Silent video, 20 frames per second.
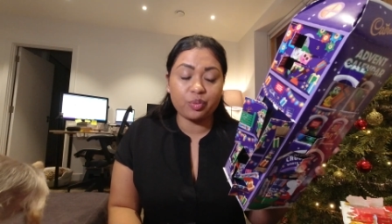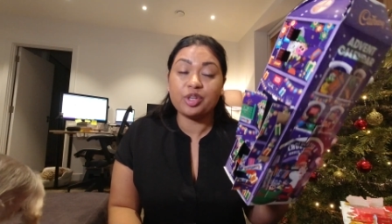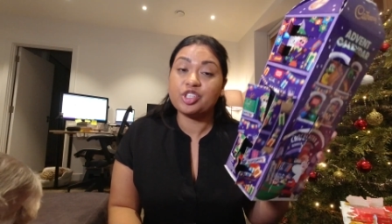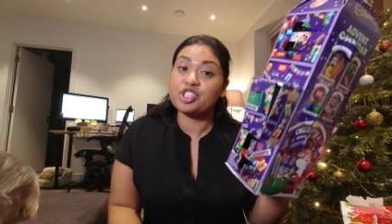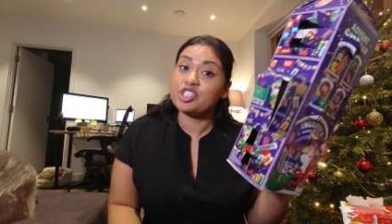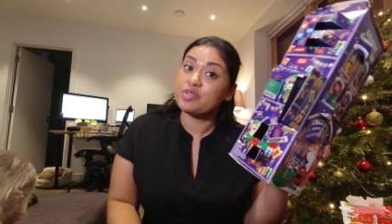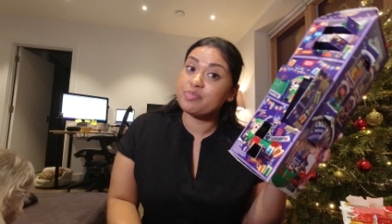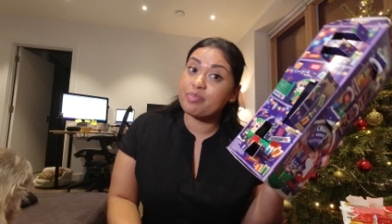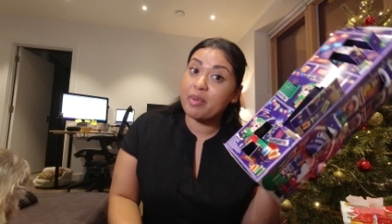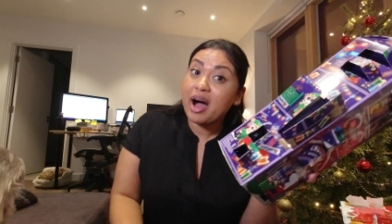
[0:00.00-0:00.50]

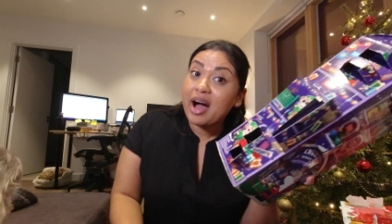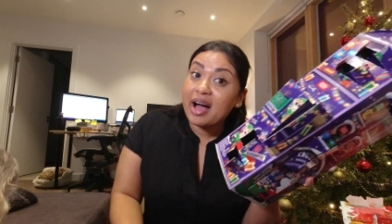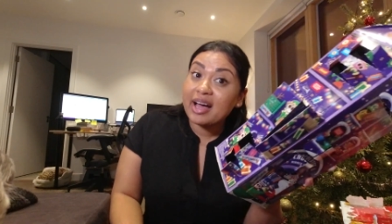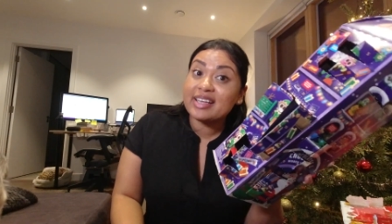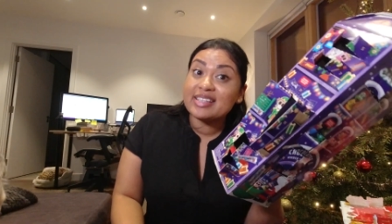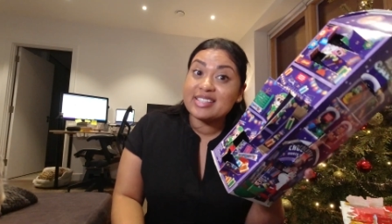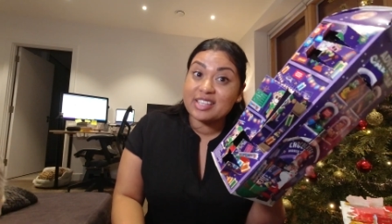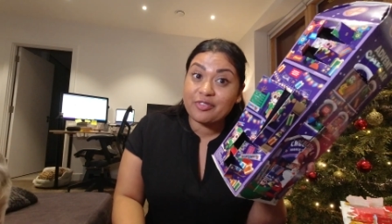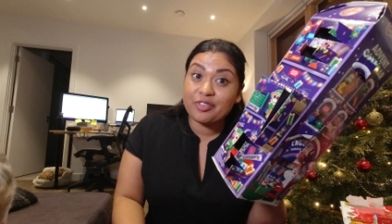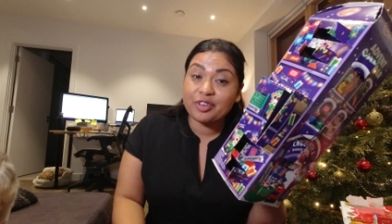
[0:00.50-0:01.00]
which is
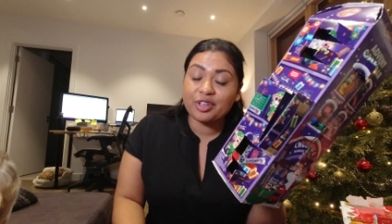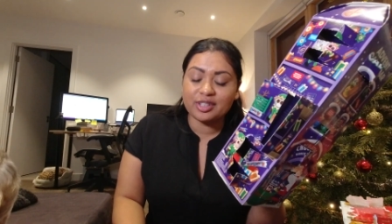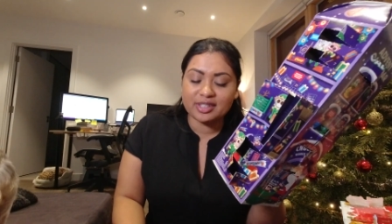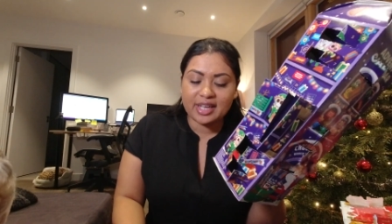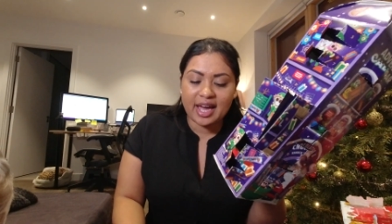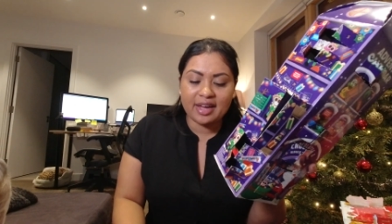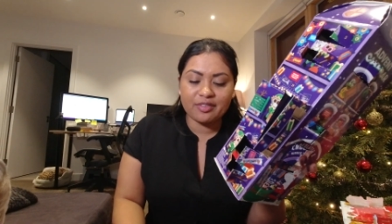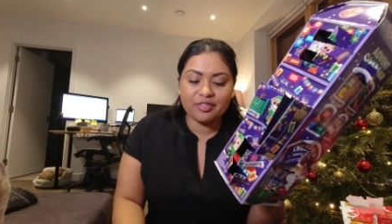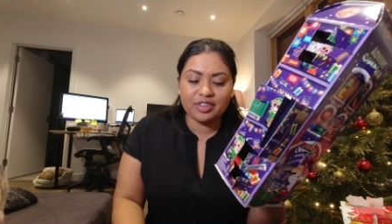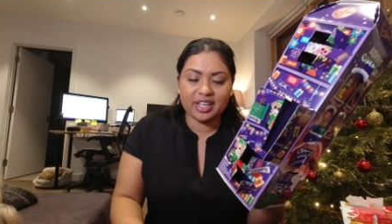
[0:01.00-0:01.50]
my difficult
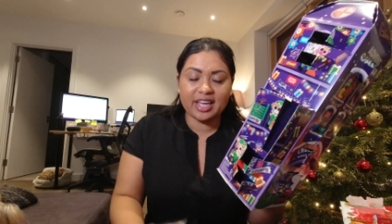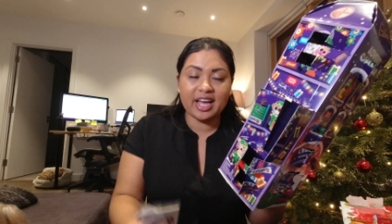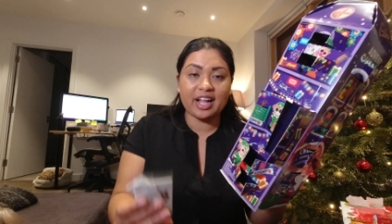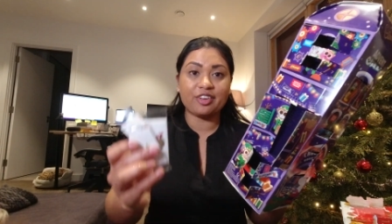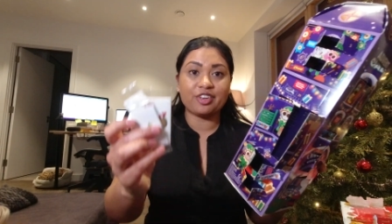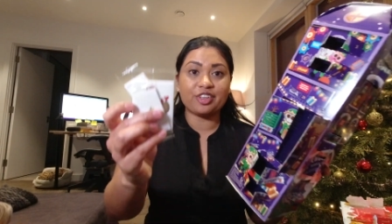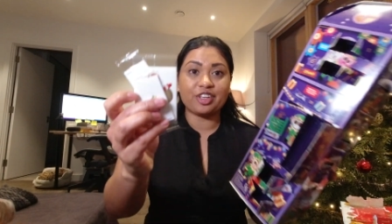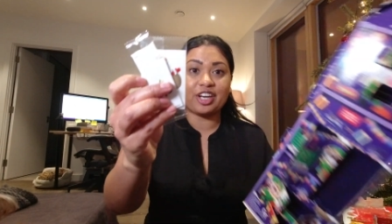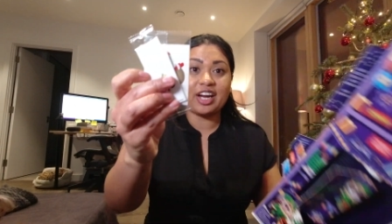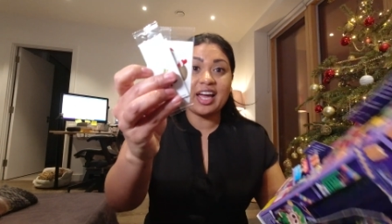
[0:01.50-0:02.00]
advent
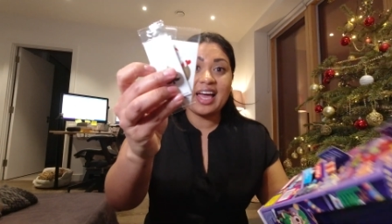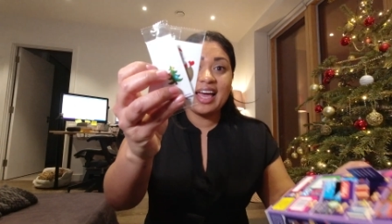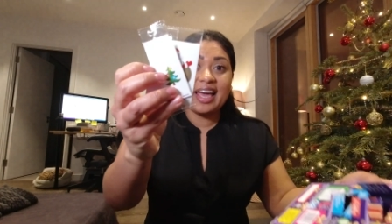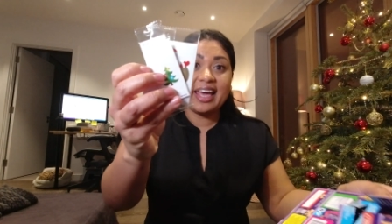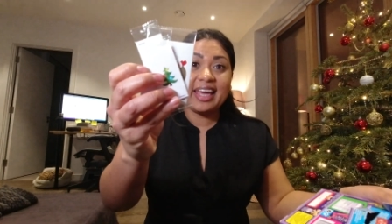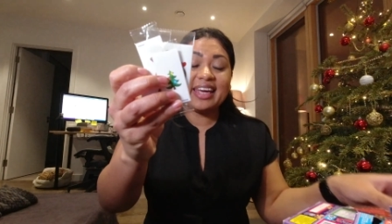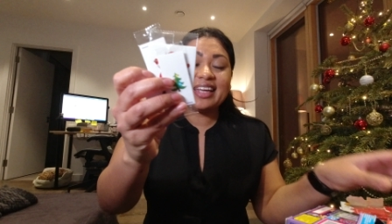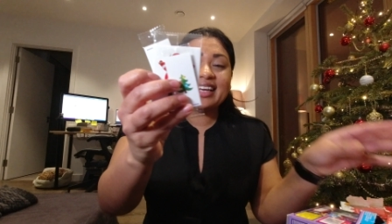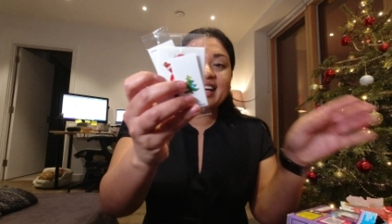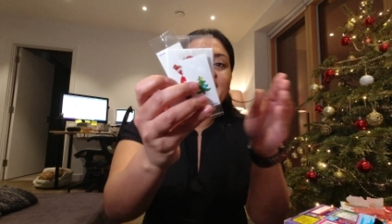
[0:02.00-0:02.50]
calendar,
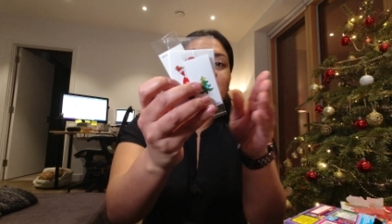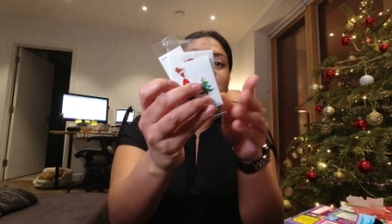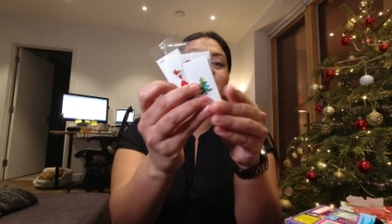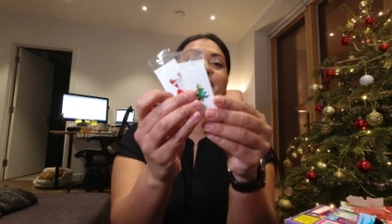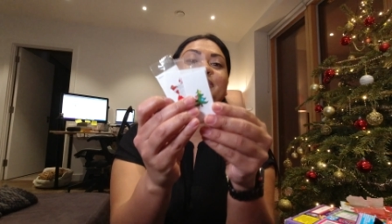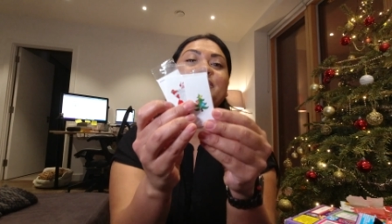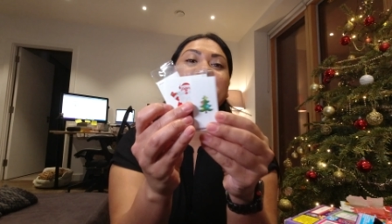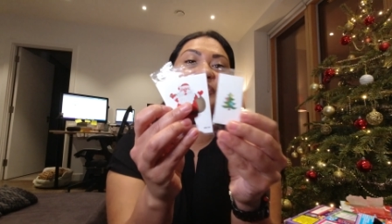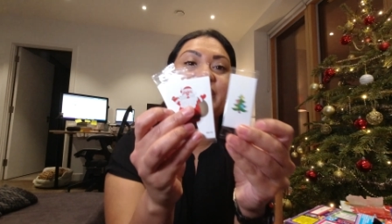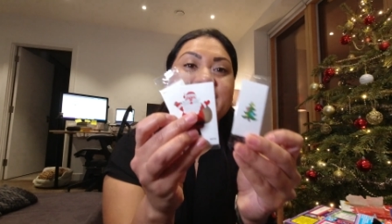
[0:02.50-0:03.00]
it
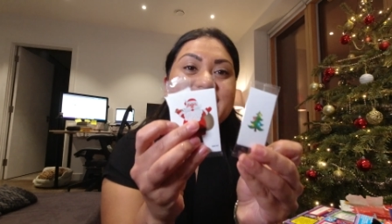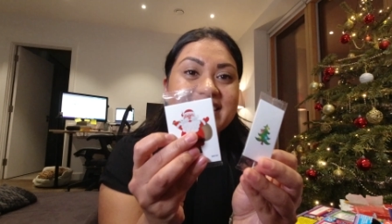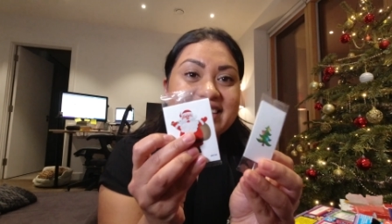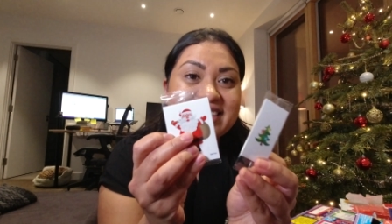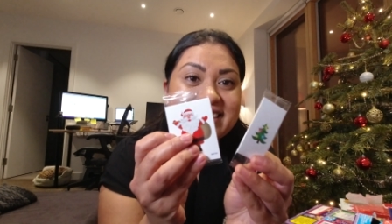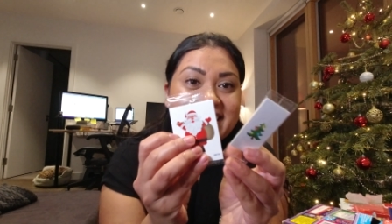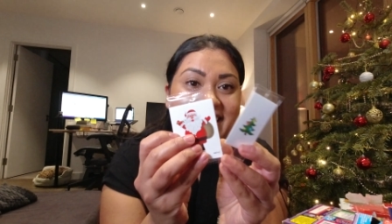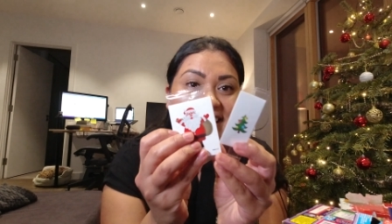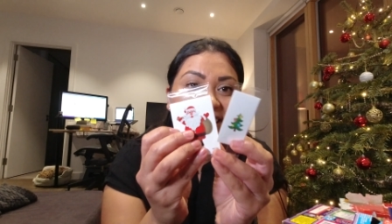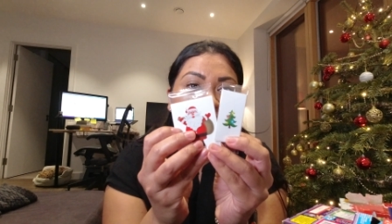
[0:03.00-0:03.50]
comes with
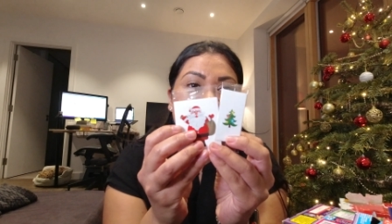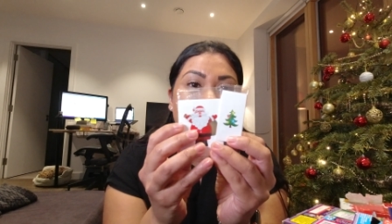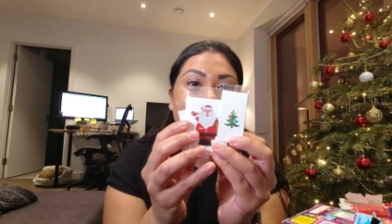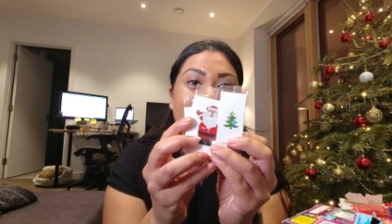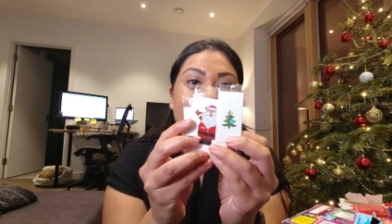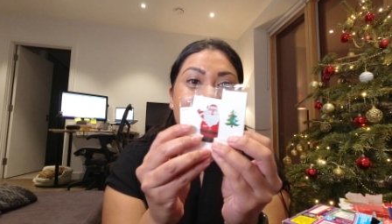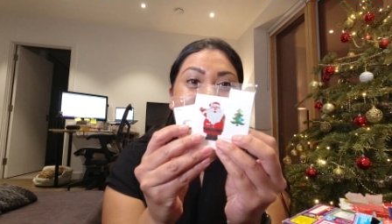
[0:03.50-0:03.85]
stickers.